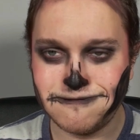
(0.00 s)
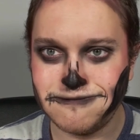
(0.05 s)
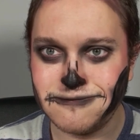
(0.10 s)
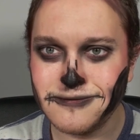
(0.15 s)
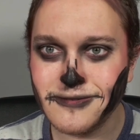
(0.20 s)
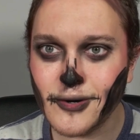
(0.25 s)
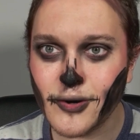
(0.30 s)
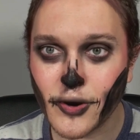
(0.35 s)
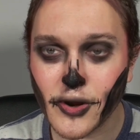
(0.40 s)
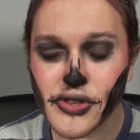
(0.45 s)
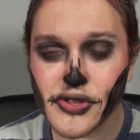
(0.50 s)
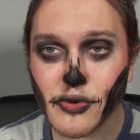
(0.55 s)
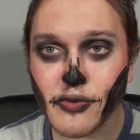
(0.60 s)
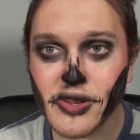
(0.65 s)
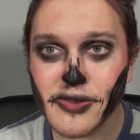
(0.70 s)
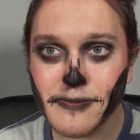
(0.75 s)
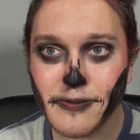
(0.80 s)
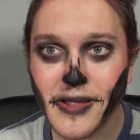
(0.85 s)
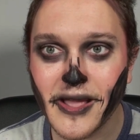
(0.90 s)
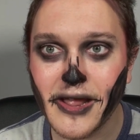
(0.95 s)
Crystal was
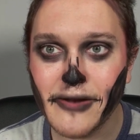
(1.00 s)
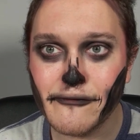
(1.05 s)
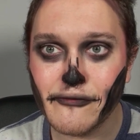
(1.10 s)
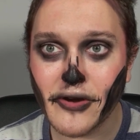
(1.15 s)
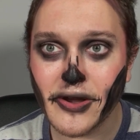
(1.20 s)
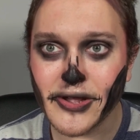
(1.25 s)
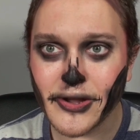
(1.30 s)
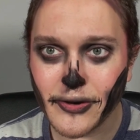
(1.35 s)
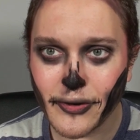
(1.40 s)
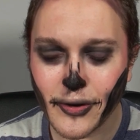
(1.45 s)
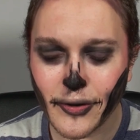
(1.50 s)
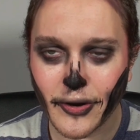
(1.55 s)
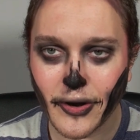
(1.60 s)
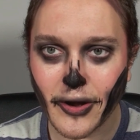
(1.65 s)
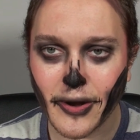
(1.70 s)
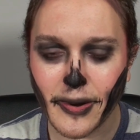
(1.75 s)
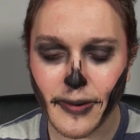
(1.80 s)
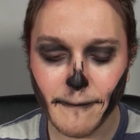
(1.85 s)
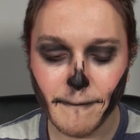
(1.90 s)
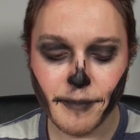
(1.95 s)
playing Freddy
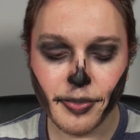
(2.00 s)
Krueger.